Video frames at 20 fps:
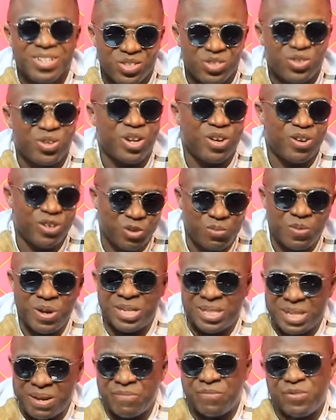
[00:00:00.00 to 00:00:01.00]
So they will
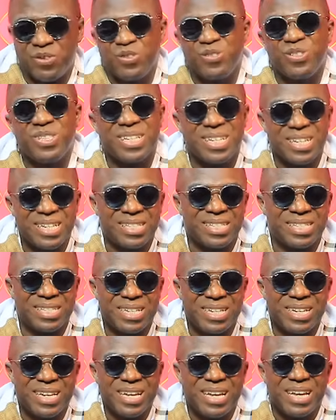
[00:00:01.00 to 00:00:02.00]
spend some few cedis
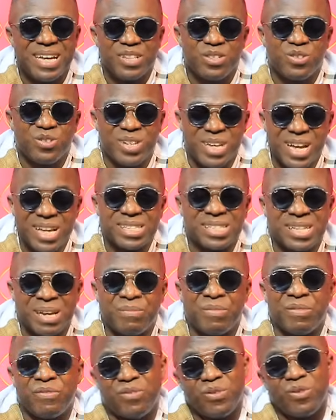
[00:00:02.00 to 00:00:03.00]
to get
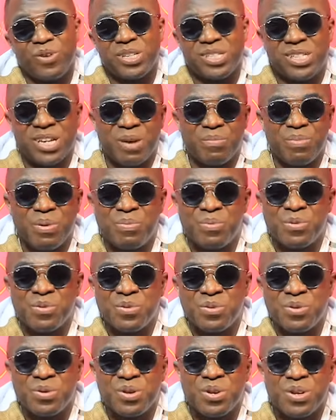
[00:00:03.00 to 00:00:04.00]
some influential
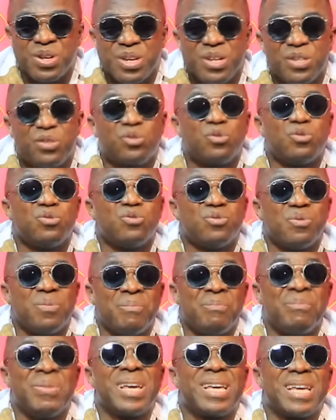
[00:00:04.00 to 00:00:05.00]
people to
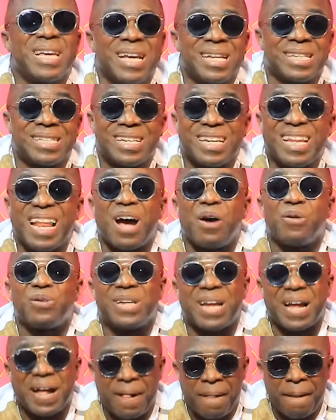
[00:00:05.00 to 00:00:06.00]
make it
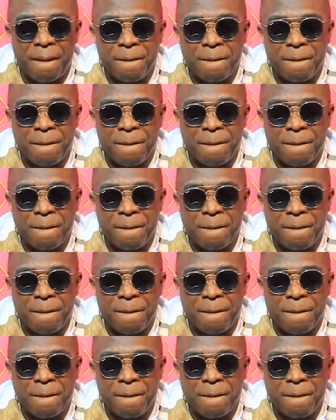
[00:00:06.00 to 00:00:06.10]
louder.